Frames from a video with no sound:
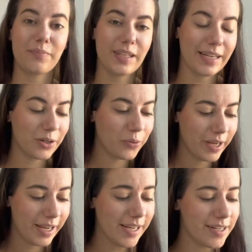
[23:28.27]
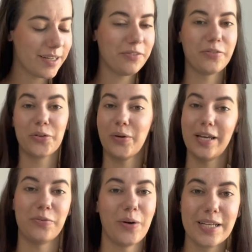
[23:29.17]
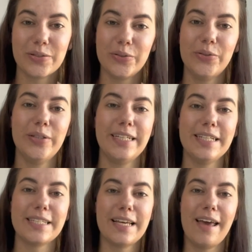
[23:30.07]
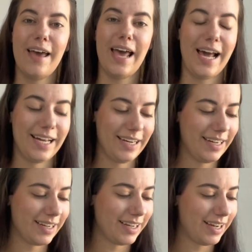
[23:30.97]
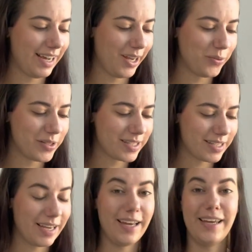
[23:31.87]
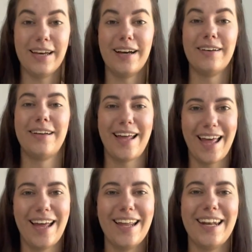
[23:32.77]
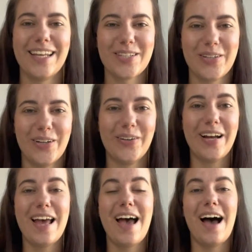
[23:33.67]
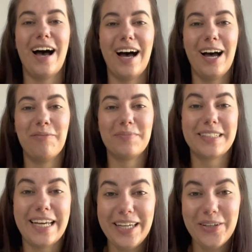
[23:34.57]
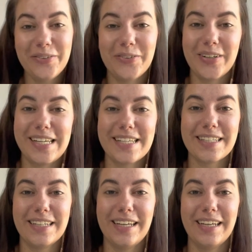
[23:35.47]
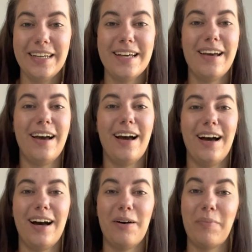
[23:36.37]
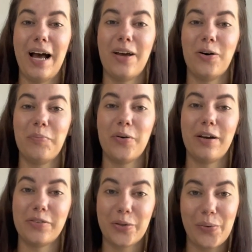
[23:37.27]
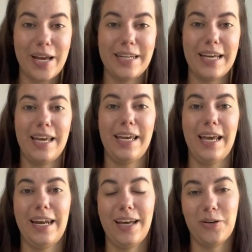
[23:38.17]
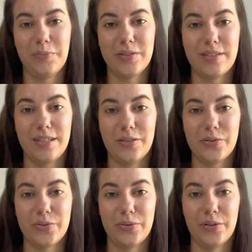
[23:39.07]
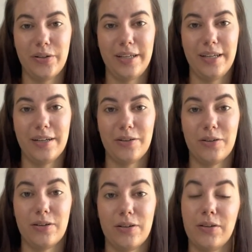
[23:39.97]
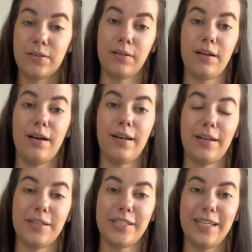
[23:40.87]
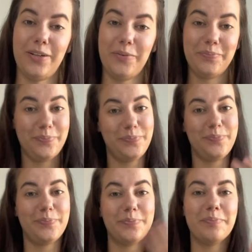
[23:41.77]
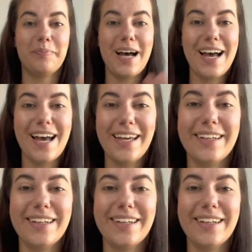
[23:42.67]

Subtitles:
creative ways to do this. And I would say, let's go. Thank you for listening. I hope you have a great day, and I hope to see you soon on here or on another channel. Bye!